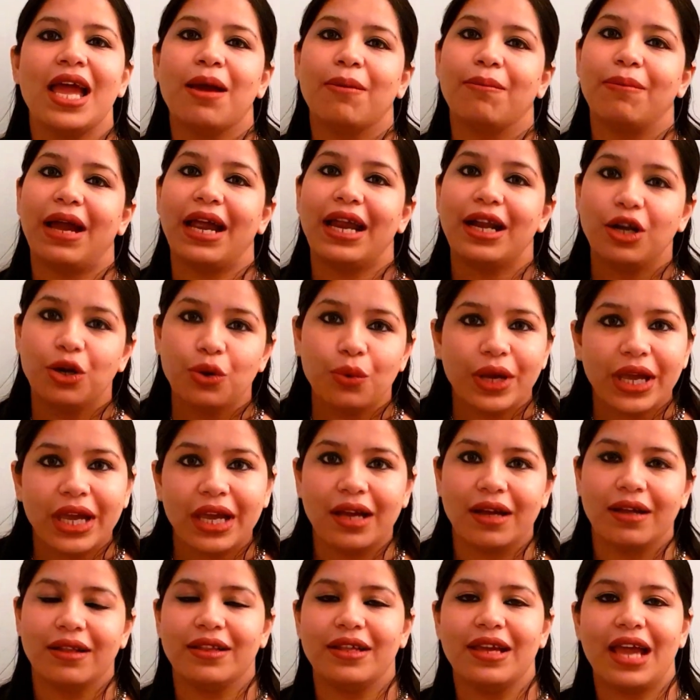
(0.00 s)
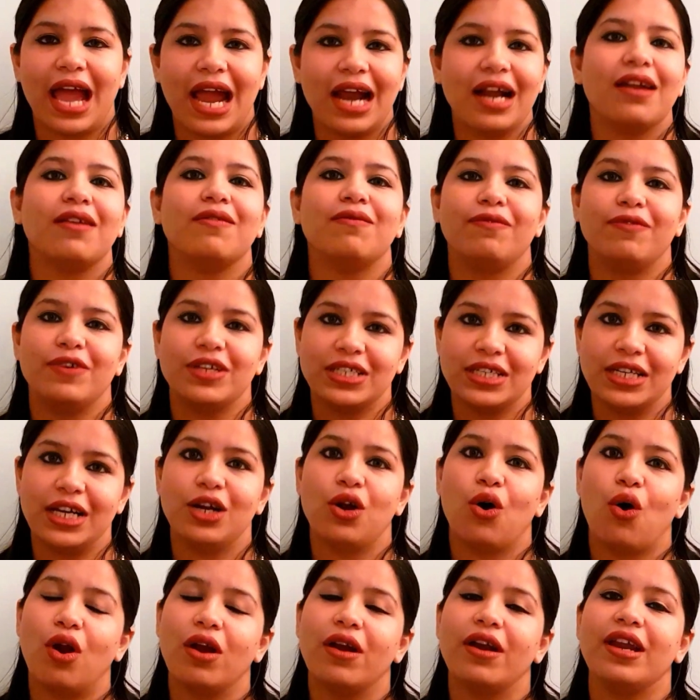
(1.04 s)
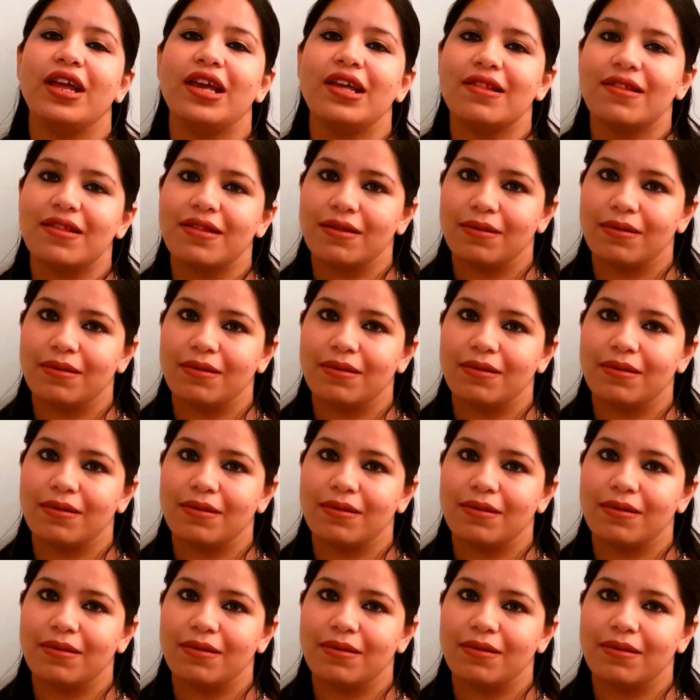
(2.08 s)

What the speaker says: by doing the act which he had already